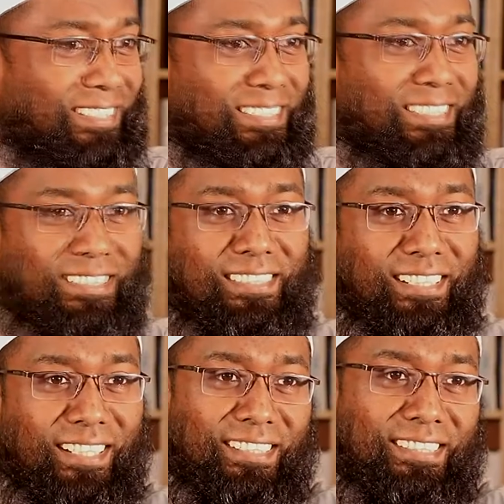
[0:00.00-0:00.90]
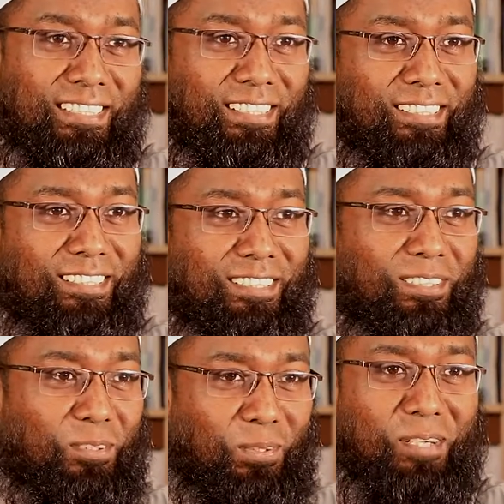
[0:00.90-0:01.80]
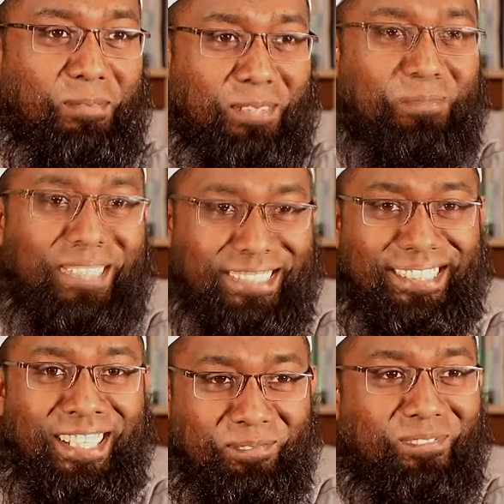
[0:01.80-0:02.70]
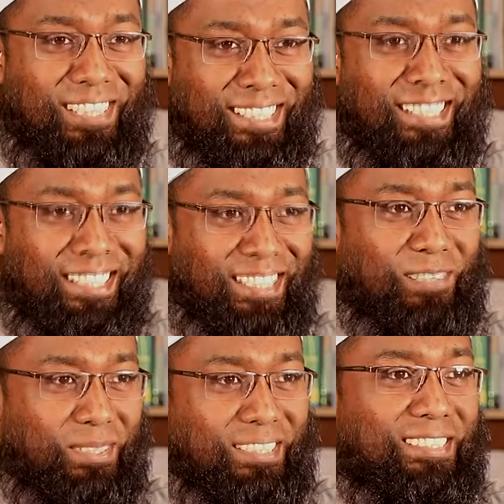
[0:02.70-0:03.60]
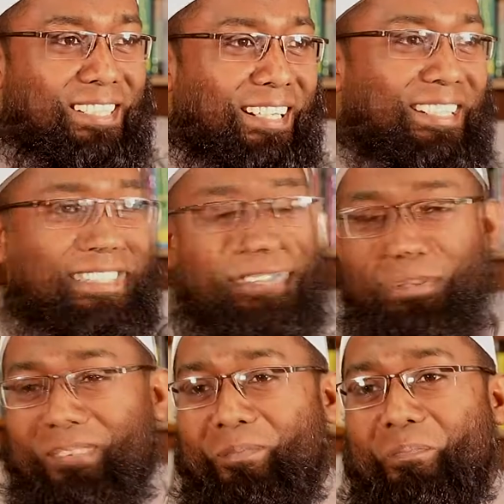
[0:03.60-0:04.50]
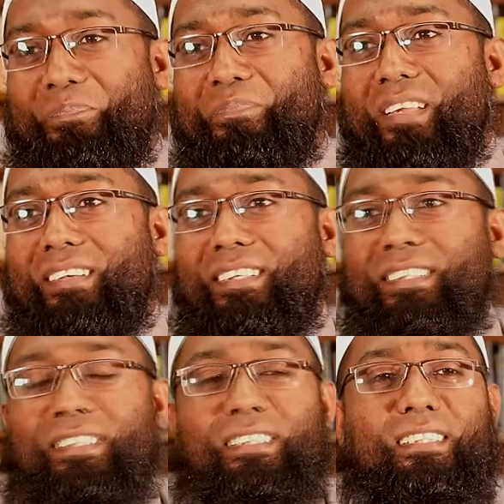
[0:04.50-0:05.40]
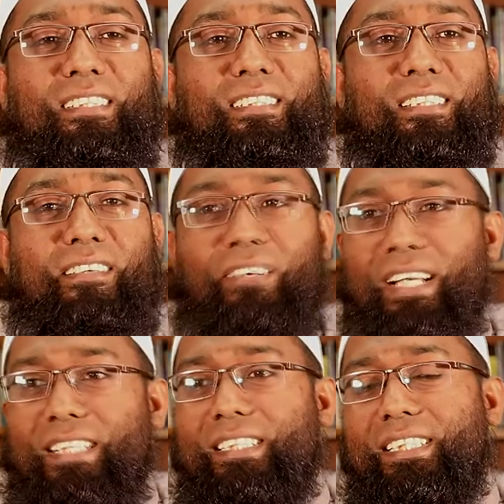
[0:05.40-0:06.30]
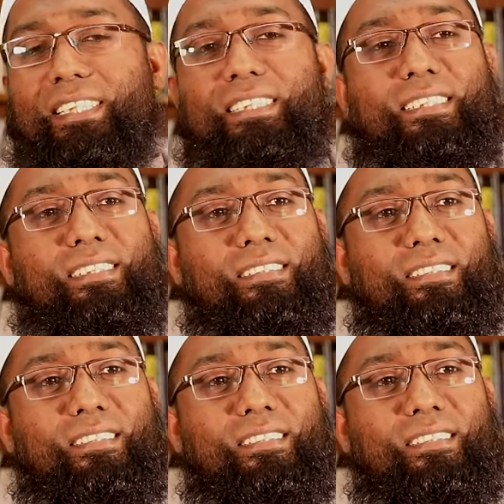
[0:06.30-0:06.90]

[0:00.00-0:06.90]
This is the reality. Ulama of this time, this current time. The reality is,